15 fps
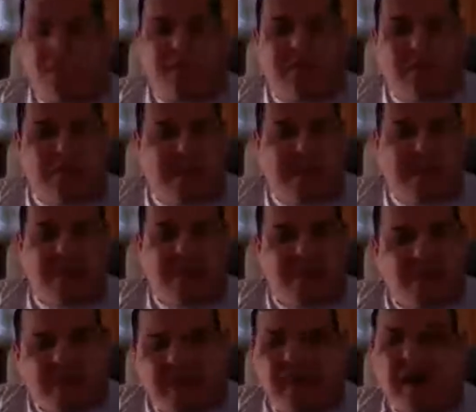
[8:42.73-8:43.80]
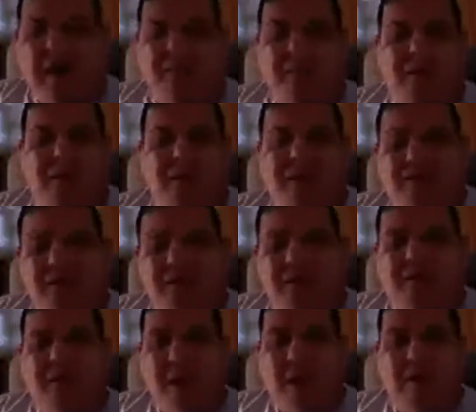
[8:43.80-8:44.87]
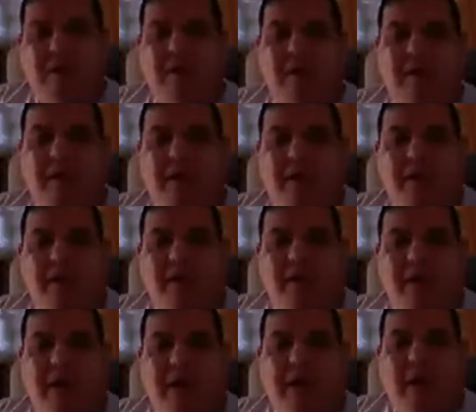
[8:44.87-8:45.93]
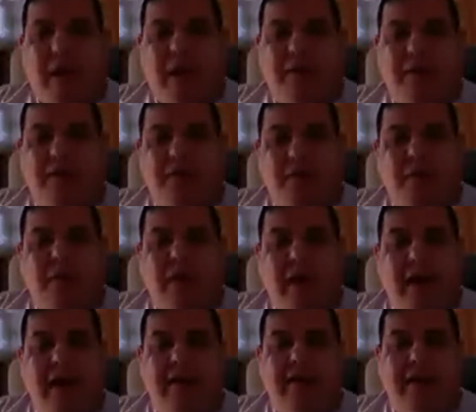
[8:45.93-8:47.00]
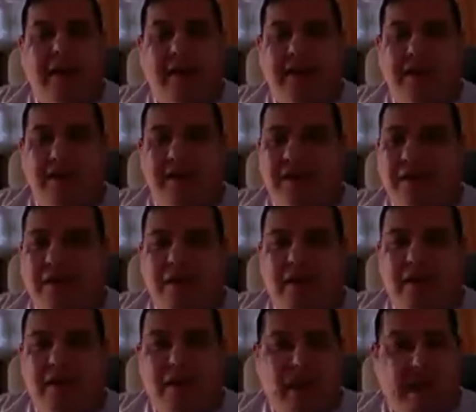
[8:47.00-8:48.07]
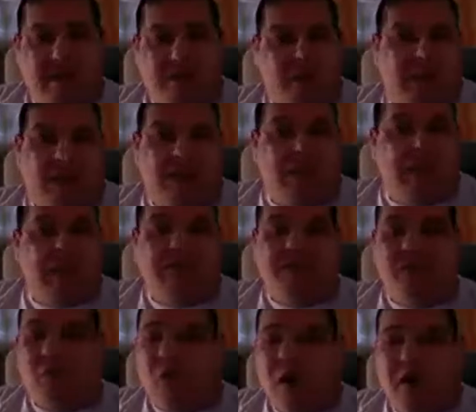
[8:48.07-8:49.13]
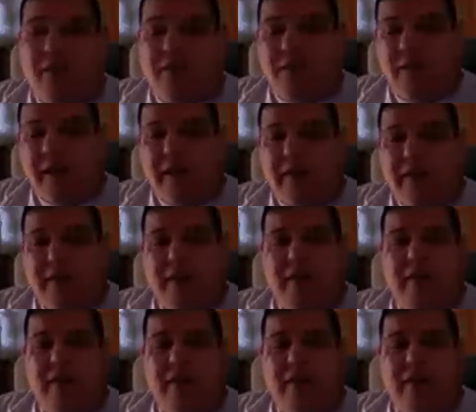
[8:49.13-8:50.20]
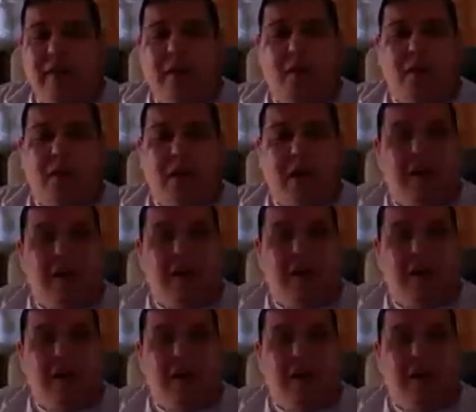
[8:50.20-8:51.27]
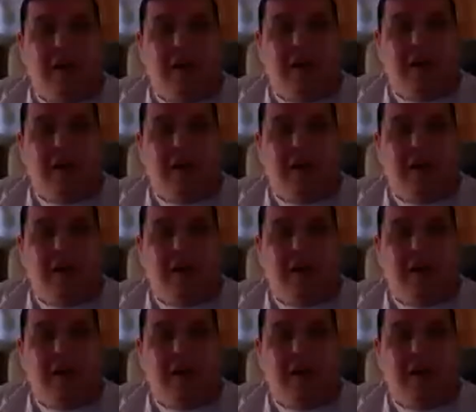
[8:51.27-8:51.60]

knows you make me so happy and so proud. I'm so glad that we don't have to want for anything, that we're not hurting